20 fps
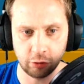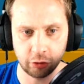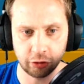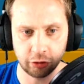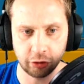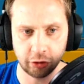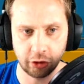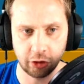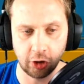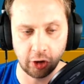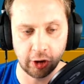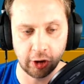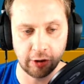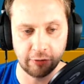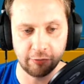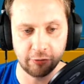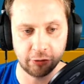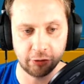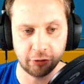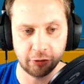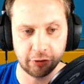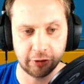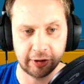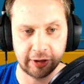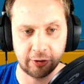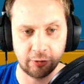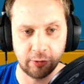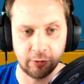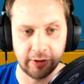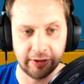Sorgala for some
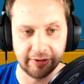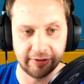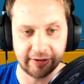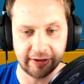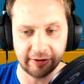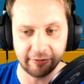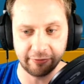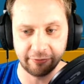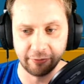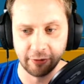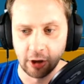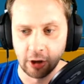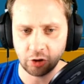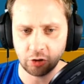decreased death.